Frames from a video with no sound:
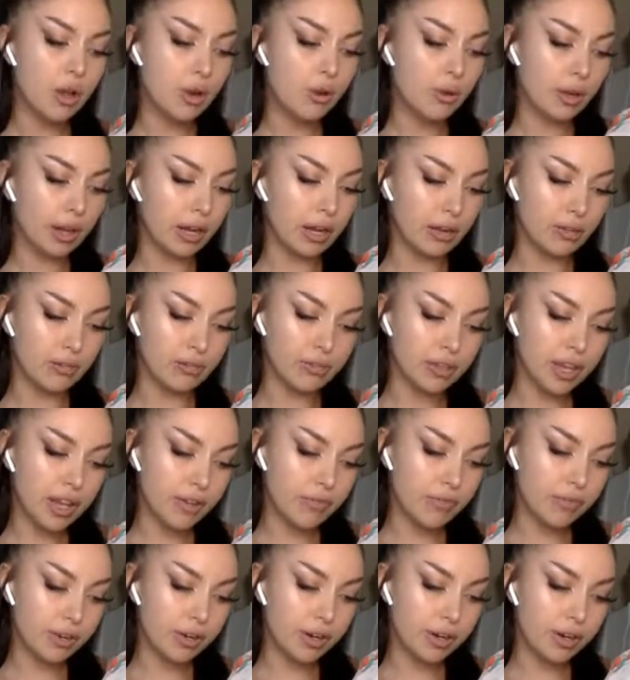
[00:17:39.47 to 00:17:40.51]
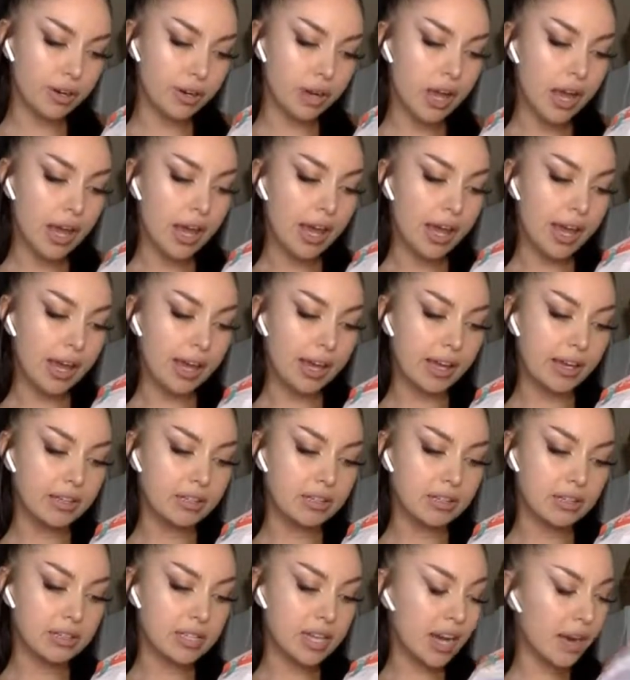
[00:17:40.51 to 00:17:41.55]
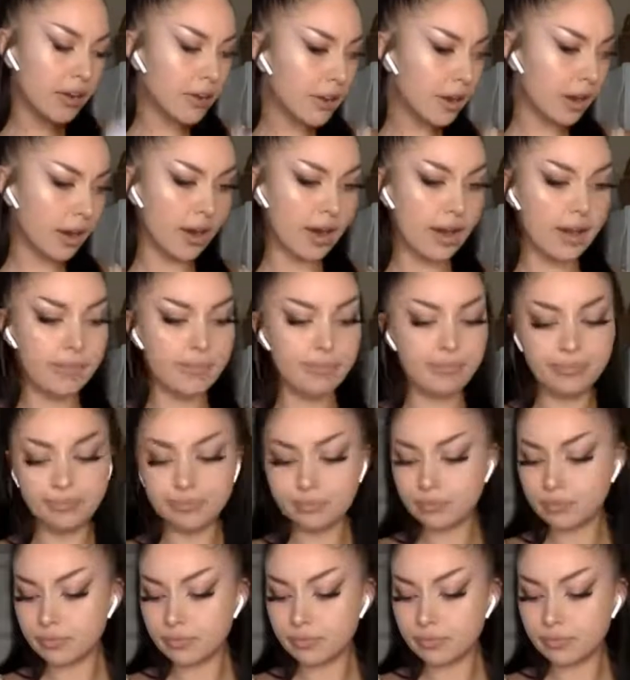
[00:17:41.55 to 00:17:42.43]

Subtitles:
organic flavor, and tarragon.